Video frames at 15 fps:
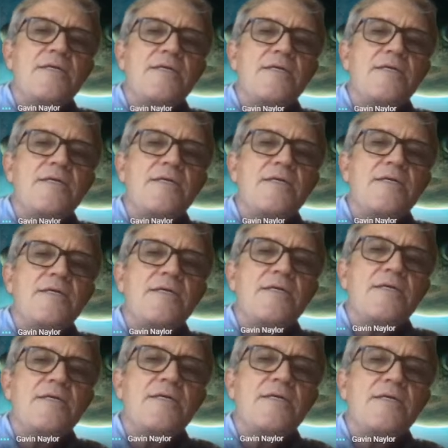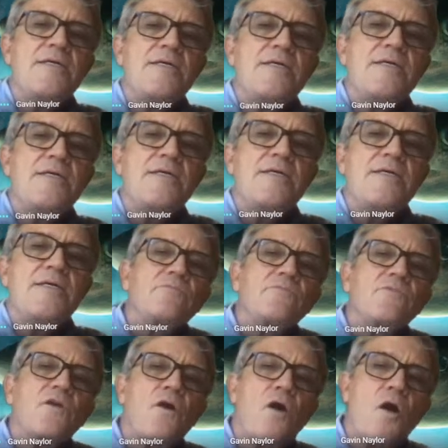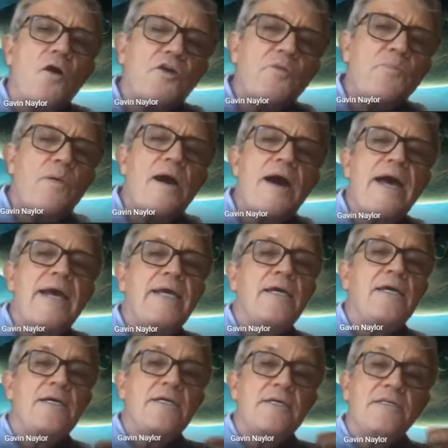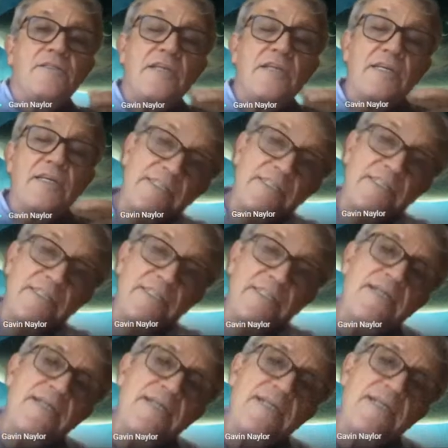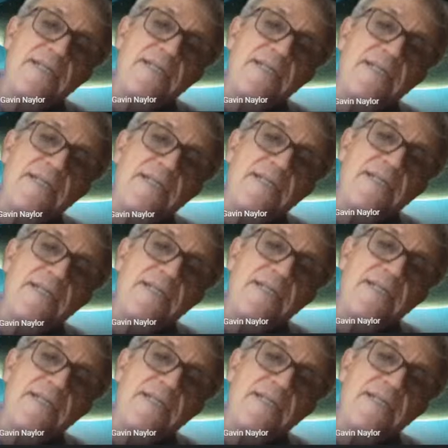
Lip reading: Different proteins occupy distinct neighborhoods in